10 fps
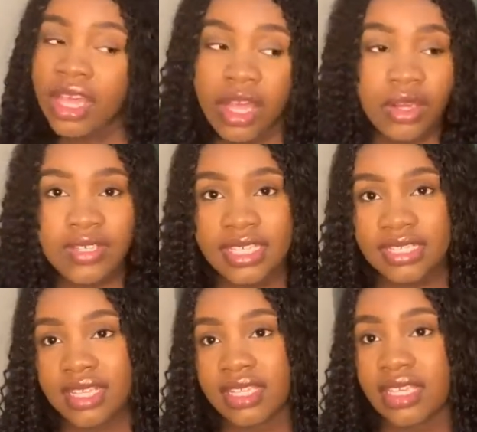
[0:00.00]
Always
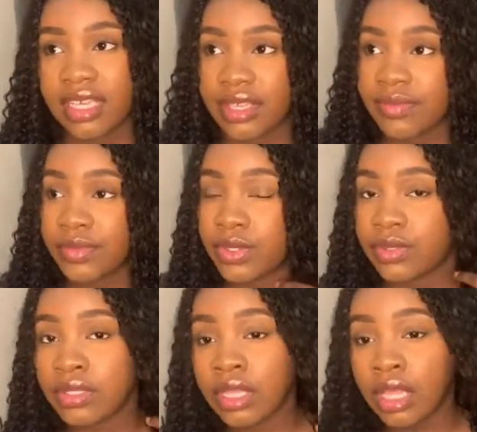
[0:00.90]
excited, yeah.
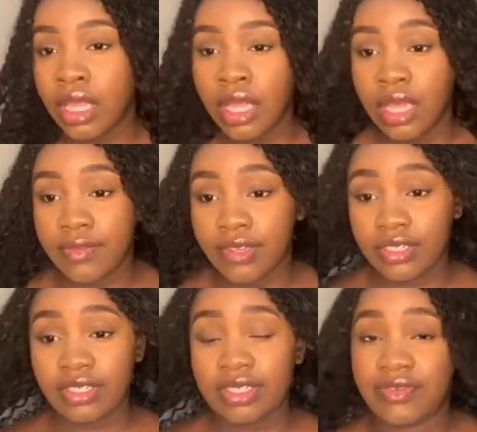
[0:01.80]
So I'm very
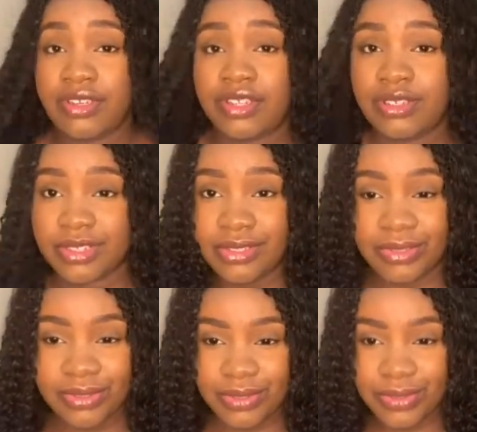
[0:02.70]
sure I'm already got
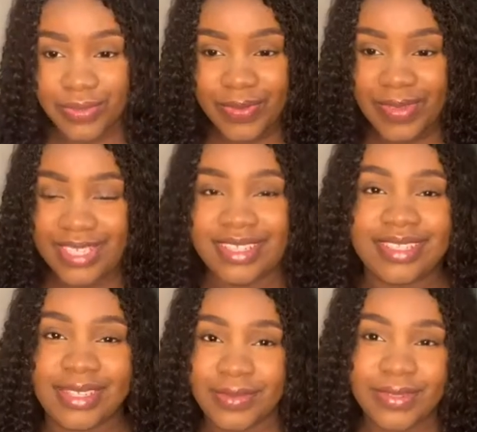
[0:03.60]
used to me by this
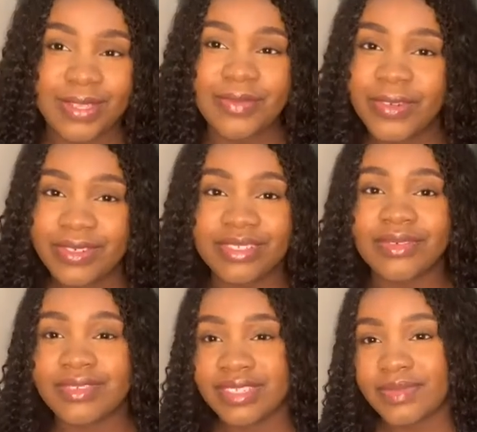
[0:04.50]
time because I'm always
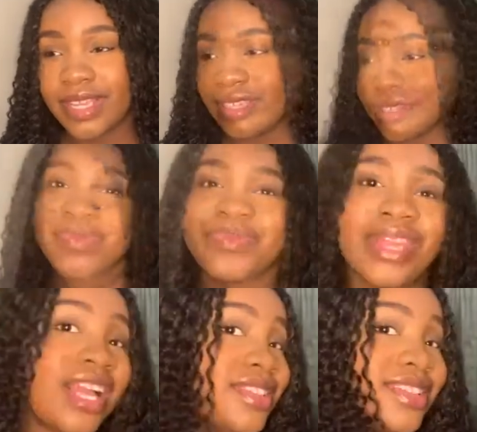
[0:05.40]
smiling.
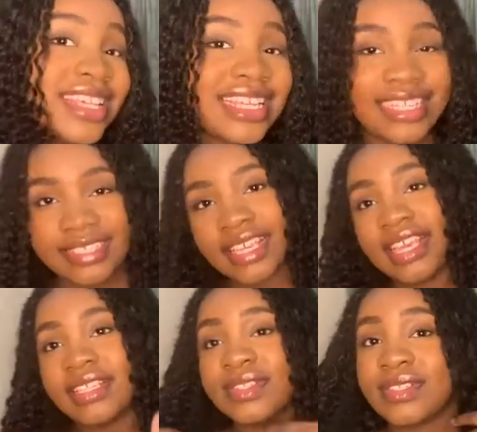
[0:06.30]
So yeah, let's get
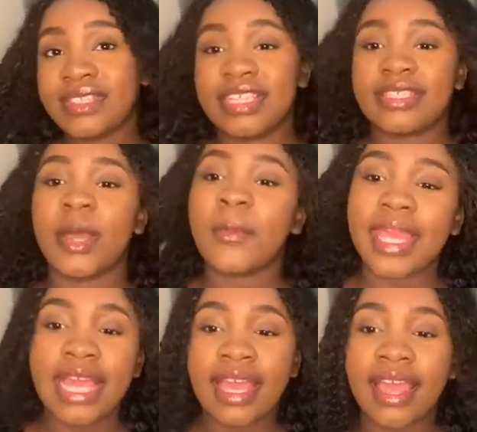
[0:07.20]
into today's
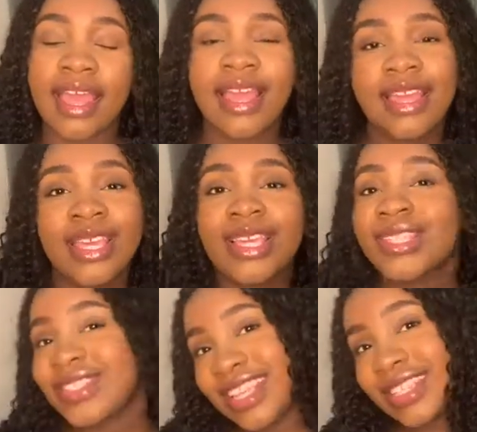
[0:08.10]
topic.
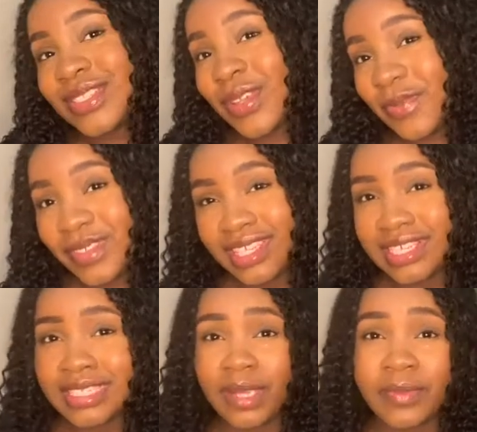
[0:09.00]
Today's topic
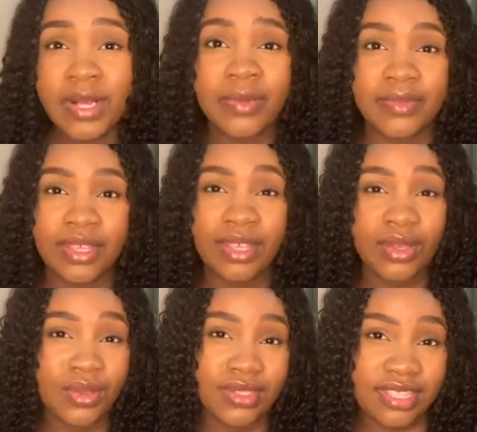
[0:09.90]
is about being
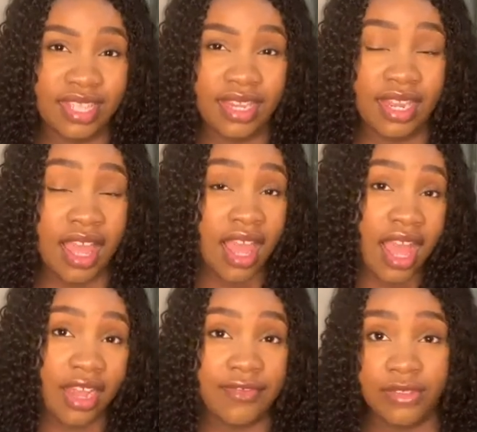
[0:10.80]
ghosted,
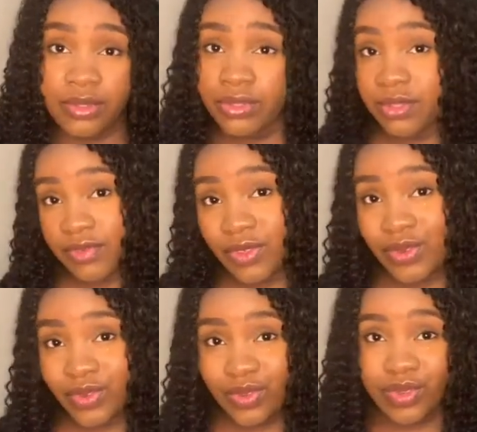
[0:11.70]
and for those of you who
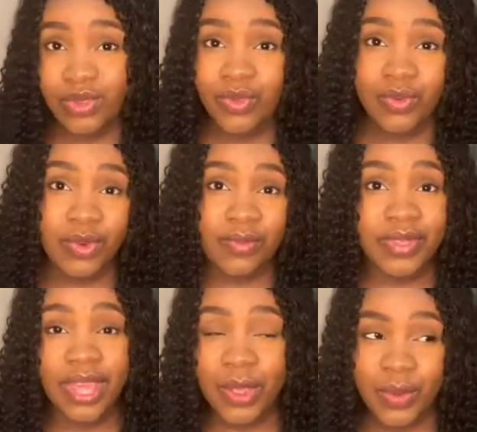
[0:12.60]
do not know what
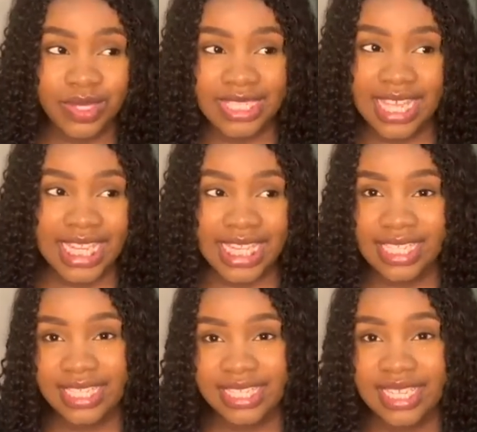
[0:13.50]
being ghosted
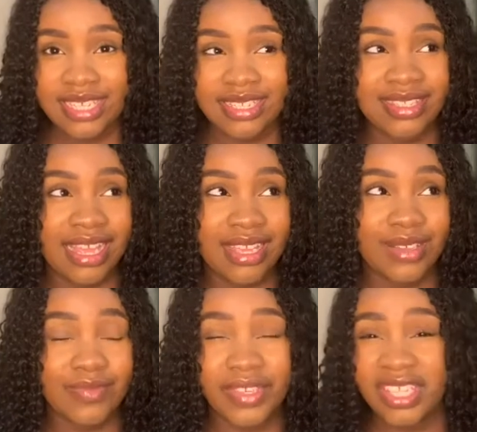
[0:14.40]
is like
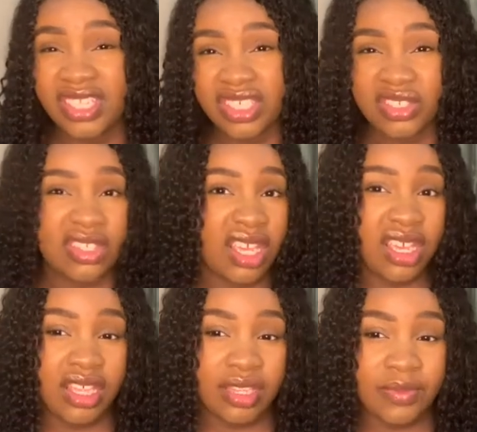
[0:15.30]
being
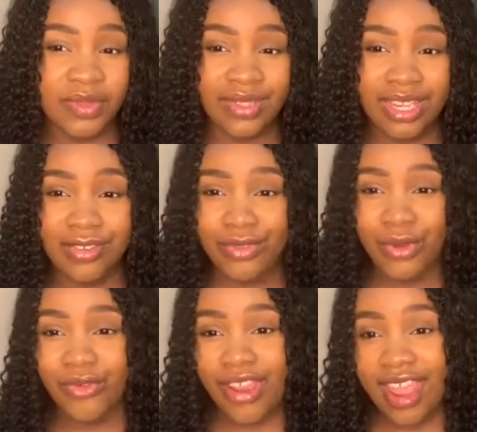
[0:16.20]
jilted, being left
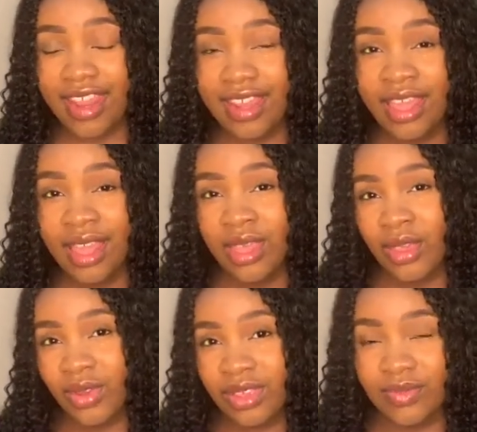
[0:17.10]
on red.
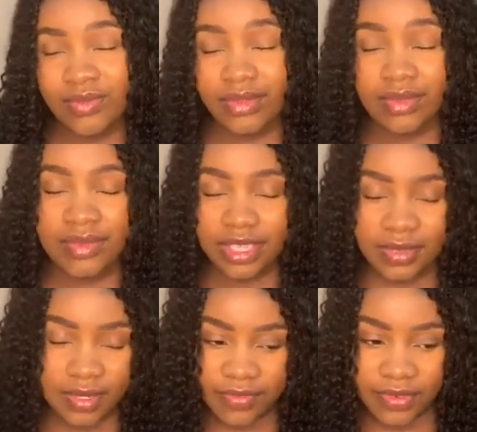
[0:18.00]
Okay, let me
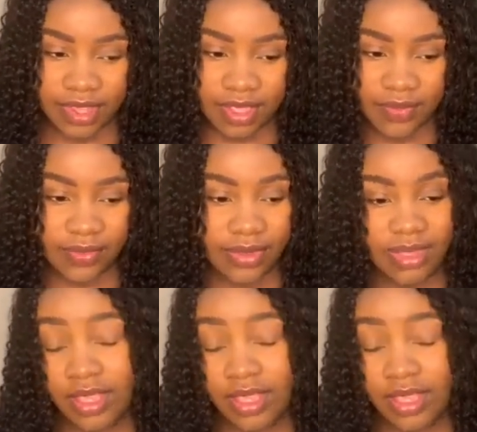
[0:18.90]
explain for that. I